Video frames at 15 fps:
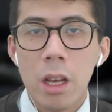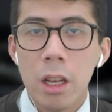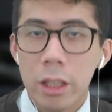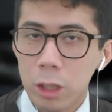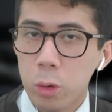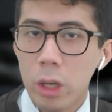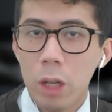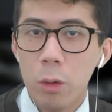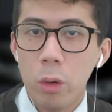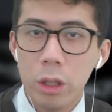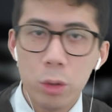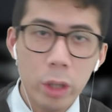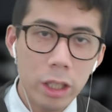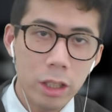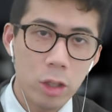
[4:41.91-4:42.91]
That's what I want to
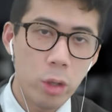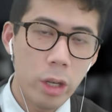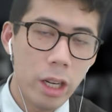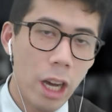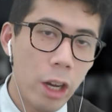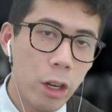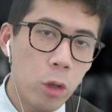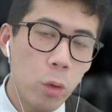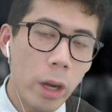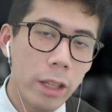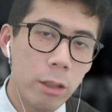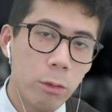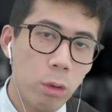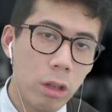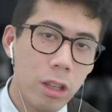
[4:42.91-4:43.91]
do as a trader. I want to ride
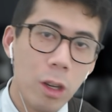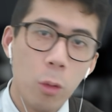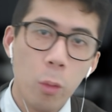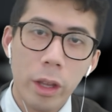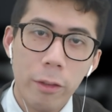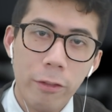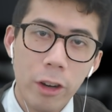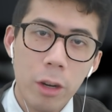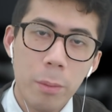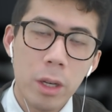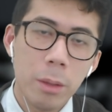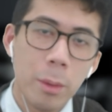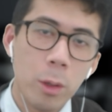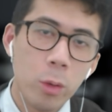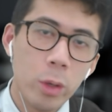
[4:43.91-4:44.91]
the rocket with very
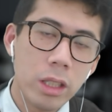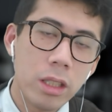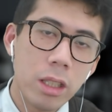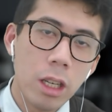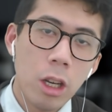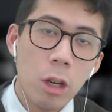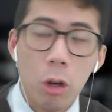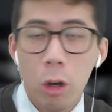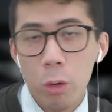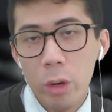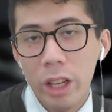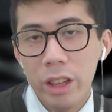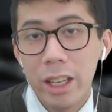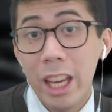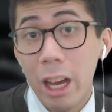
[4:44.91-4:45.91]
minimal risk, or
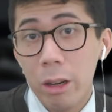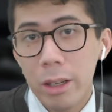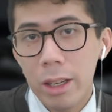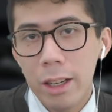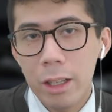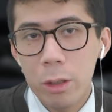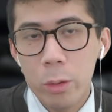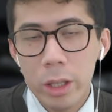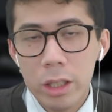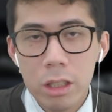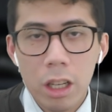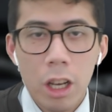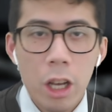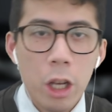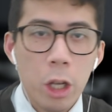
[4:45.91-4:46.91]
rather calculated risk,
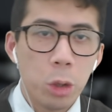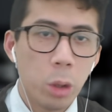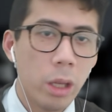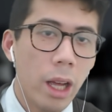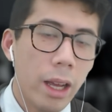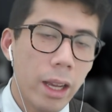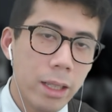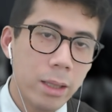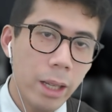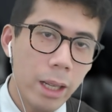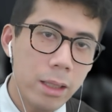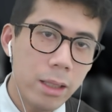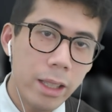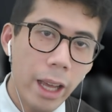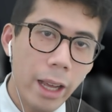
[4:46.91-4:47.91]
so that I can take
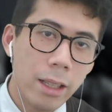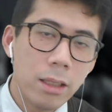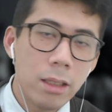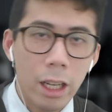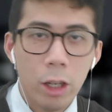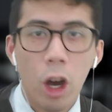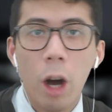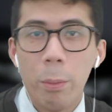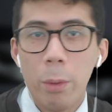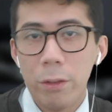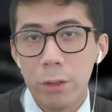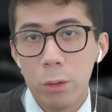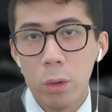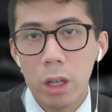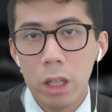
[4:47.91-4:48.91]
the gains and hop off
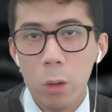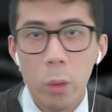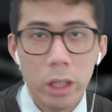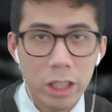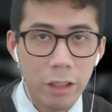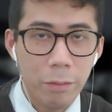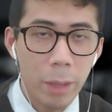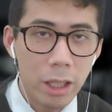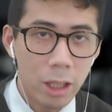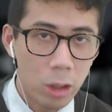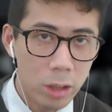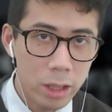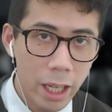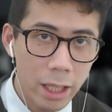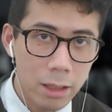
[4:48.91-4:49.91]
the rocket once I've made those
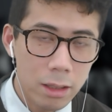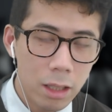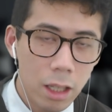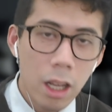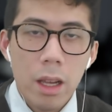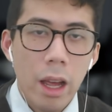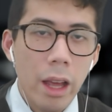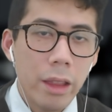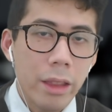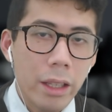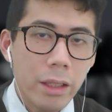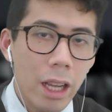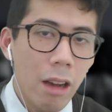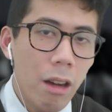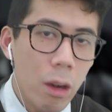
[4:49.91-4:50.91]
gains. And
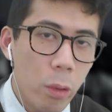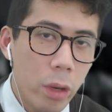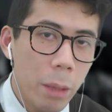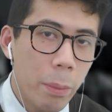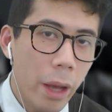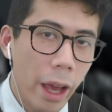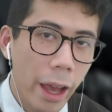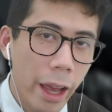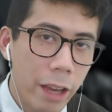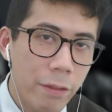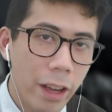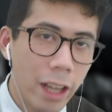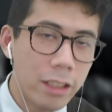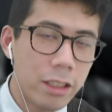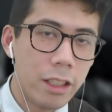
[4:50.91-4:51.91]
that's how I want to behave
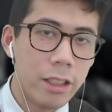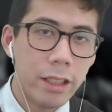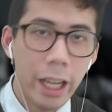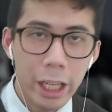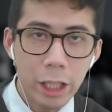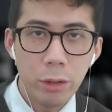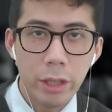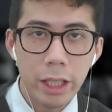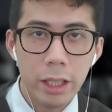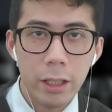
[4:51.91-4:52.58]
as a day trader.